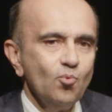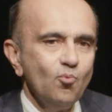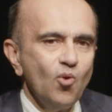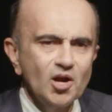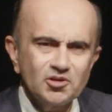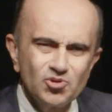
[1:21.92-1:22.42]

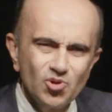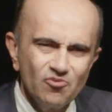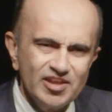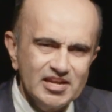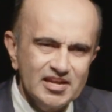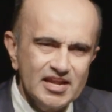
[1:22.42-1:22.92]
What do
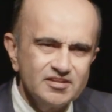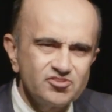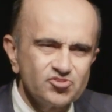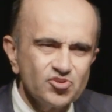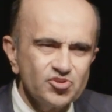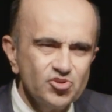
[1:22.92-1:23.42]
we
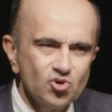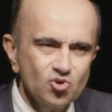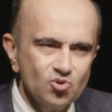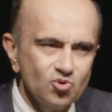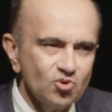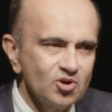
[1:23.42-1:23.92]
need to
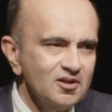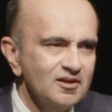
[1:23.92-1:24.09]
do